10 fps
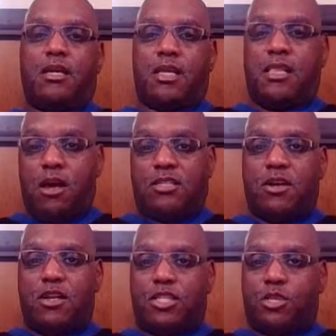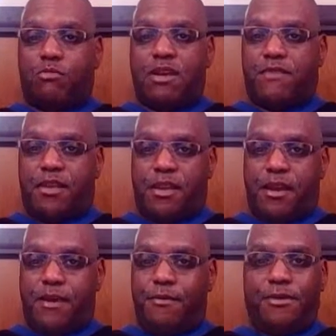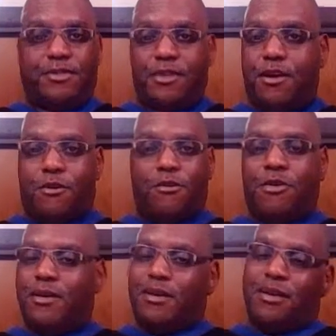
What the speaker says: They lost RG3 for the year. So,